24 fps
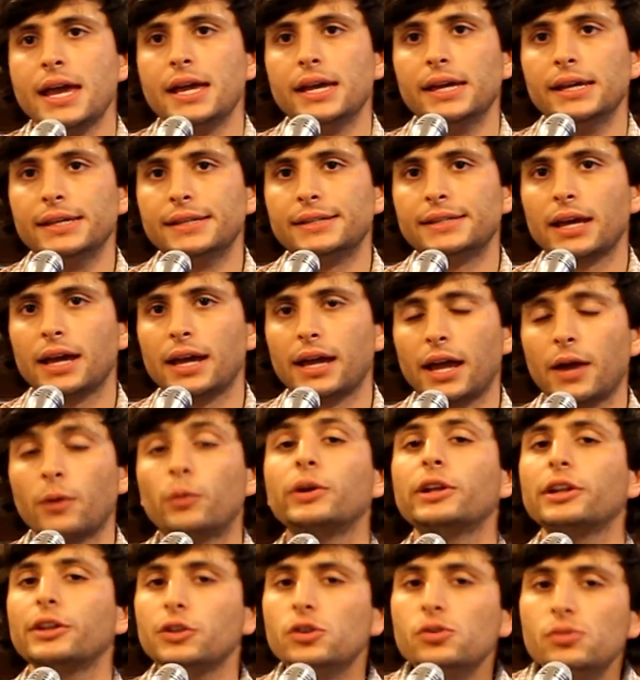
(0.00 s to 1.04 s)
is a
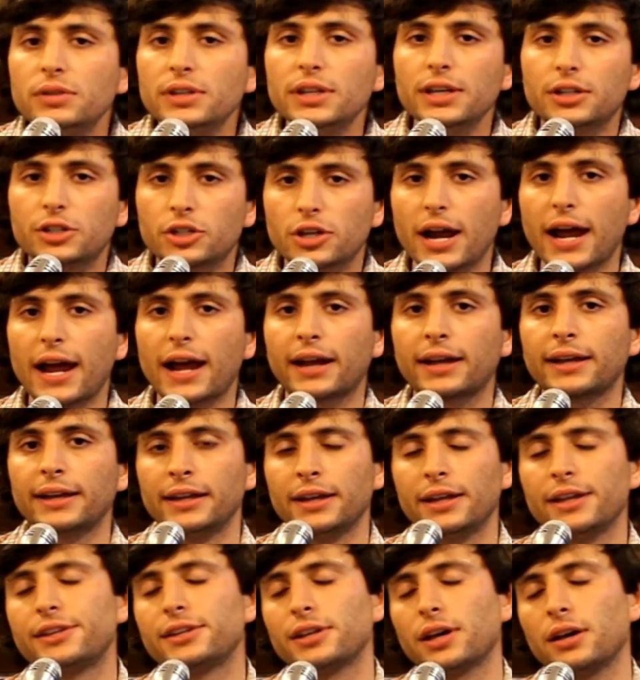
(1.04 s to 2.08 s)
really unique track, and
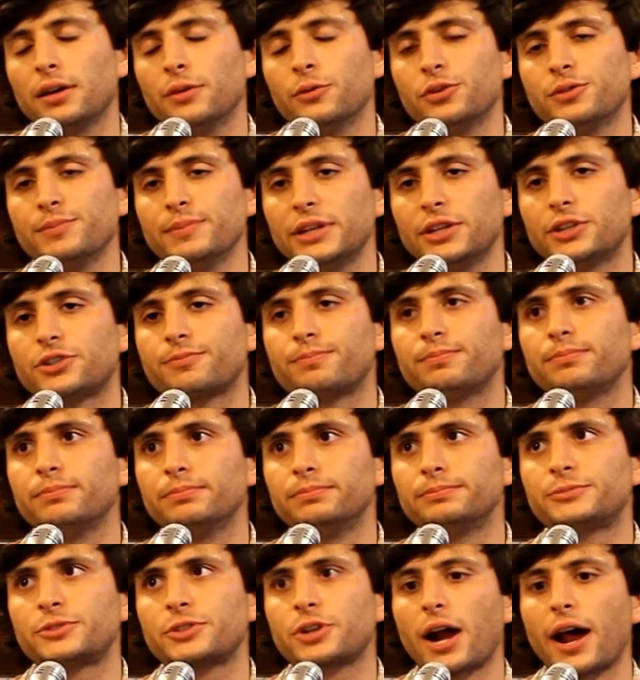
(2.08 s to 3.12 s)
it was me
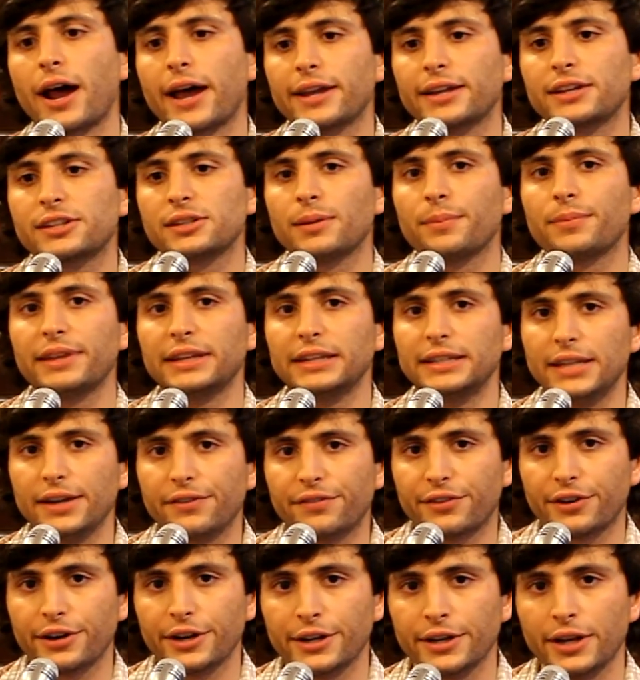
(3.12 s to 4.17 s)
trying something
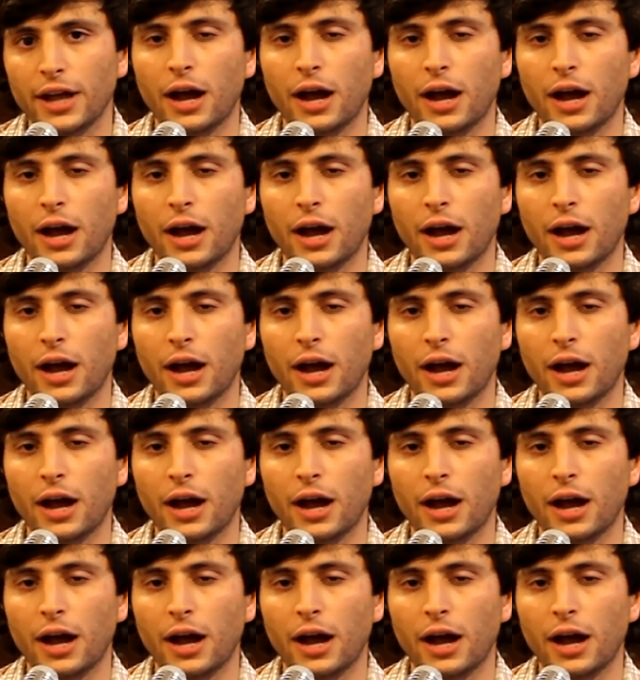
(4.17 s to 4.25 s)
different.